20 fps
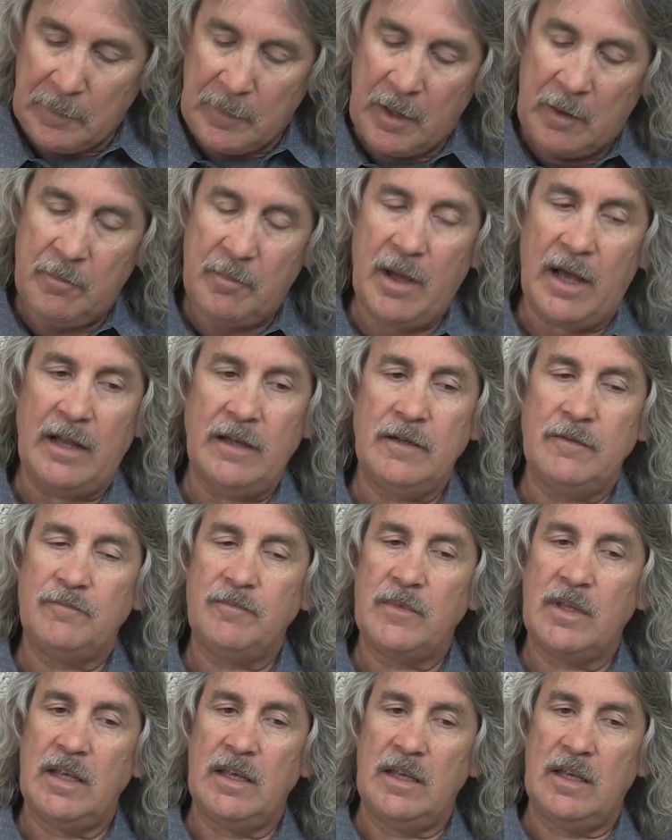But
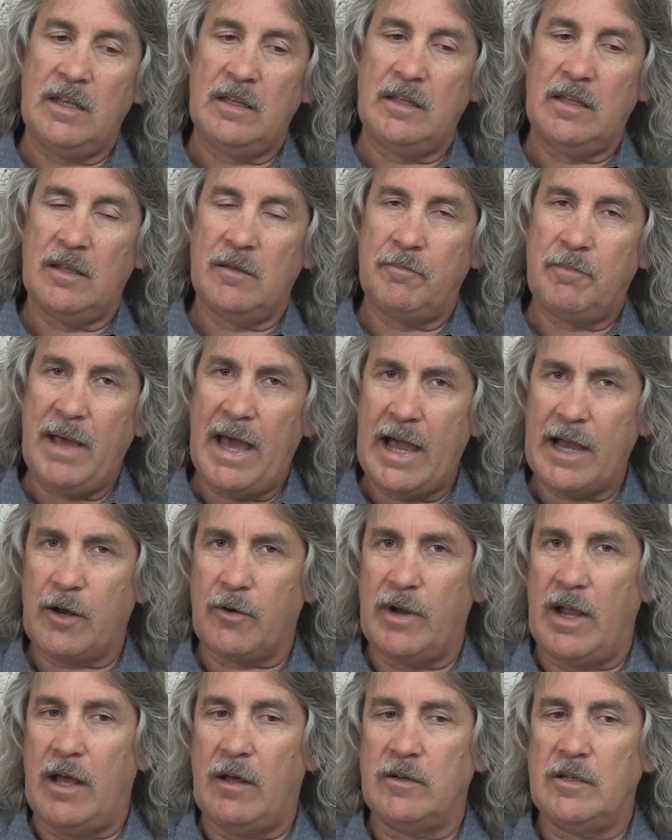in the
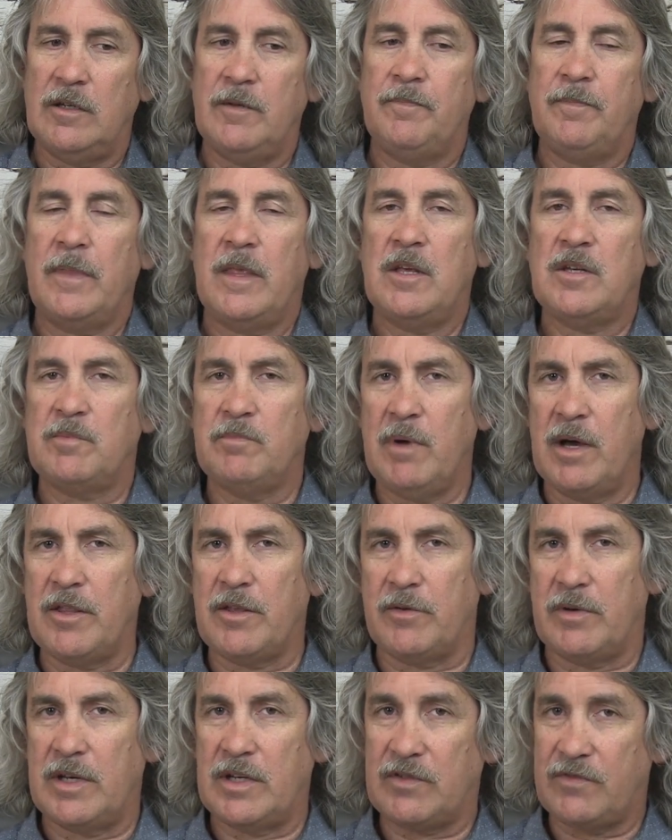background, his
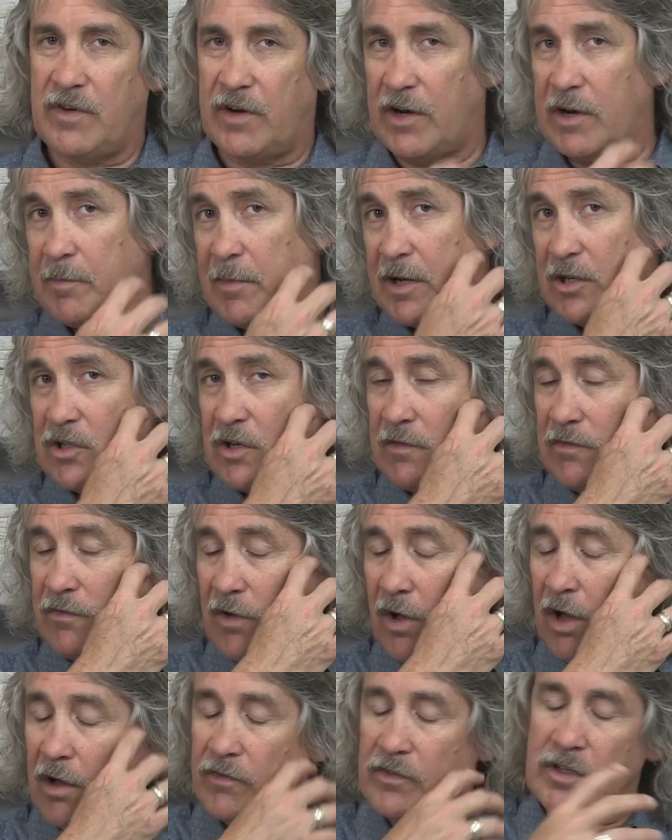mother is very much
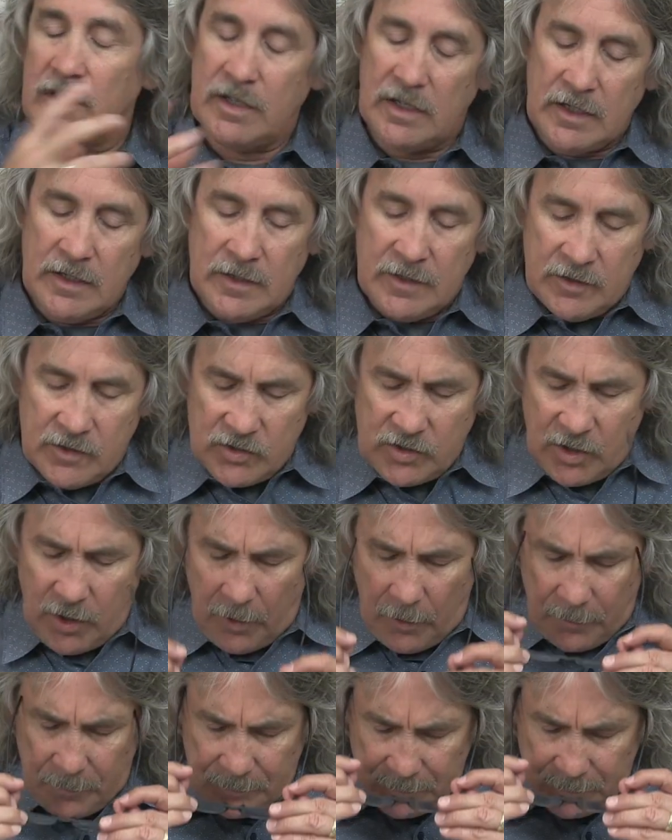involved. So